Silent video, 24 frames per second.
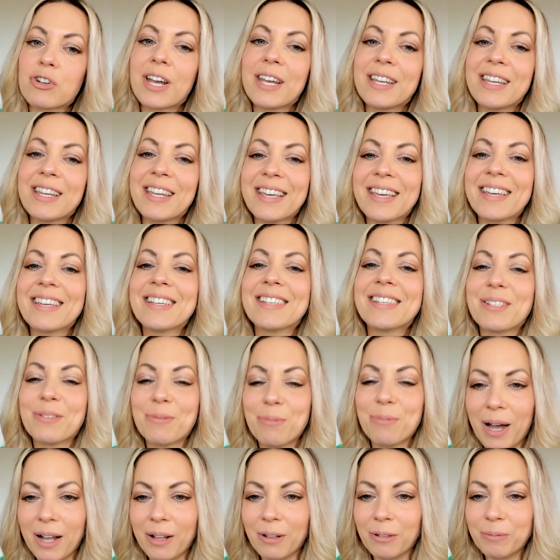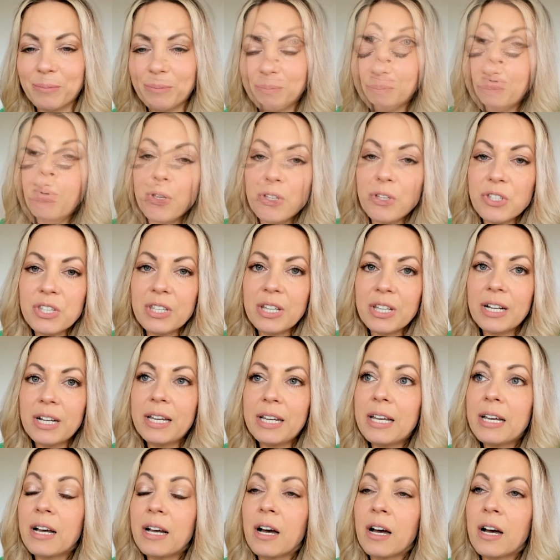training as well.
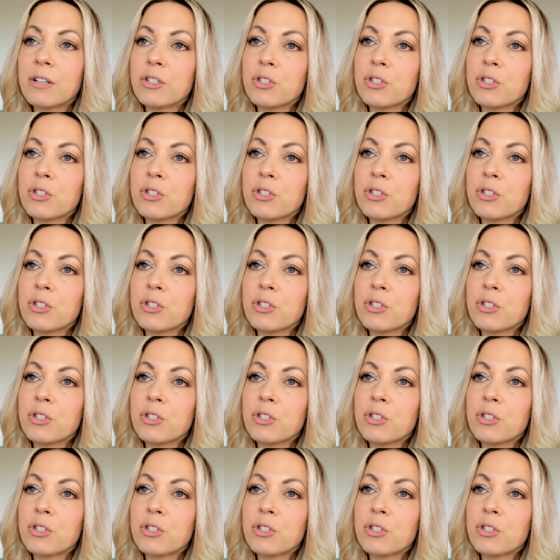Personally,